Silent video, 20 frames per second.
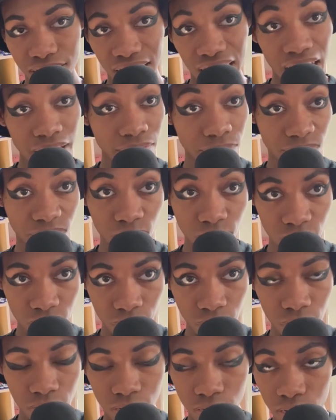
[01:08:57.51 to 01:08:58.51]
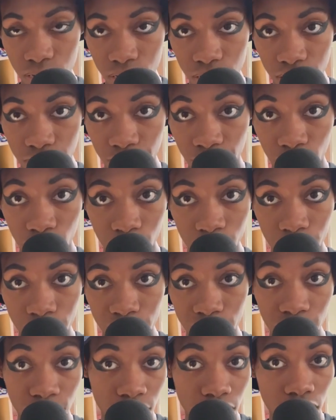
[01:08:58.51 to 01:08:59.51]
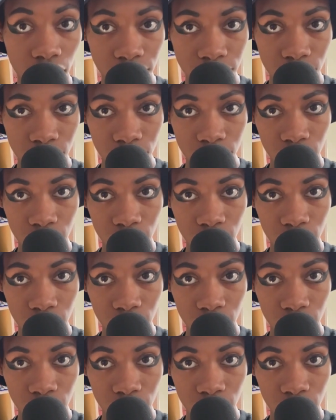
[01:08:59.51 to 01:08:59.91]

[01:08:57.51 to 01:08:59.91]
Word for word: I have a few shirts from their concerts